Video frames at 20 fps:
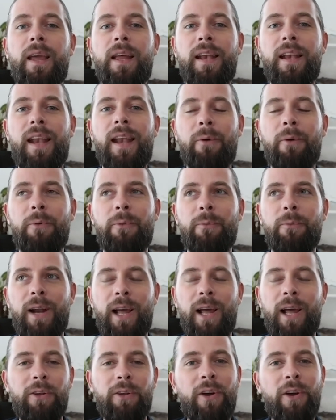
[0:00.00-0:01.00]
Now, when
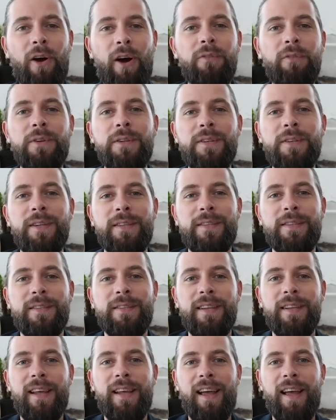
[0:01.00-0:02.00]
I look at
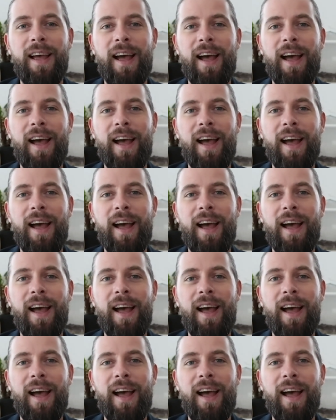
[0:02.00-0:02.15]
offices,